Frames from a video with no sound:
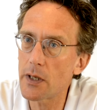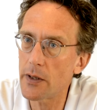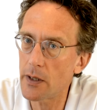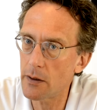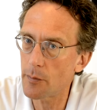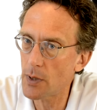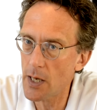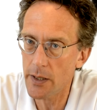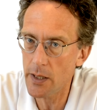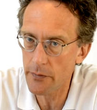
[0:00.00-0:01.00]
and then
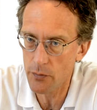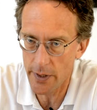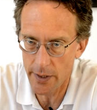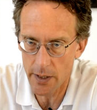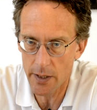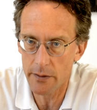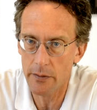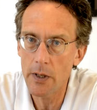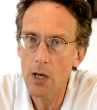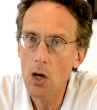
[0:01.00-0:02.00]
apply here for any
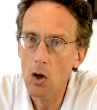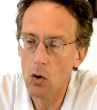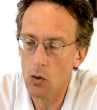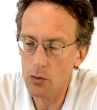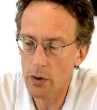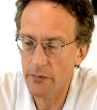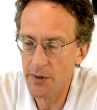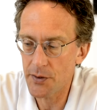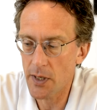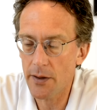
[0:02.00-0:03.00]
other long-term
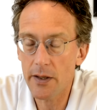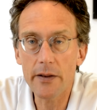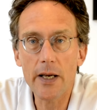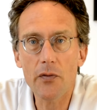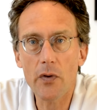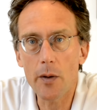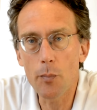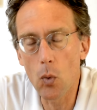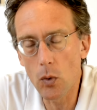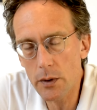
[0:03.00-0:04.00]
visa. I think that's very
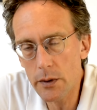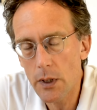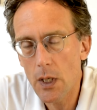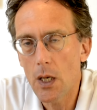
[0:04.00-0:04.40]
important.